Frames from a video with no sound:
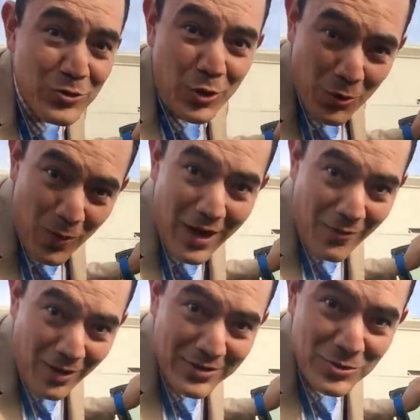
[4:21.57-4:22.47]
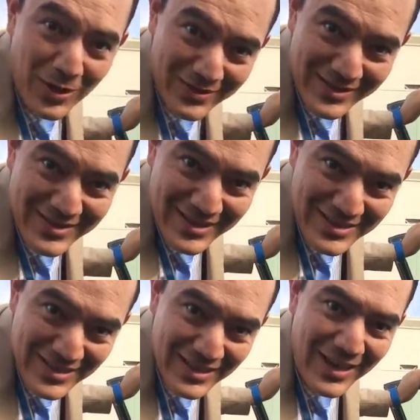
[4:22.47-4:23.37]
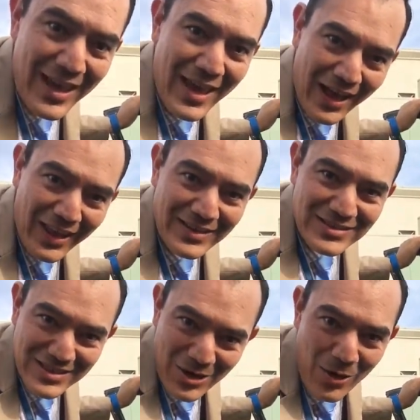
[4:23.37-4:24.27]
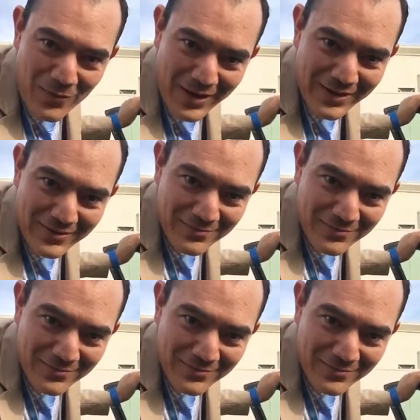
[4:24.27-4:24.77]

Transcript: you enjoyed the walk around in 2016 LX CR-V.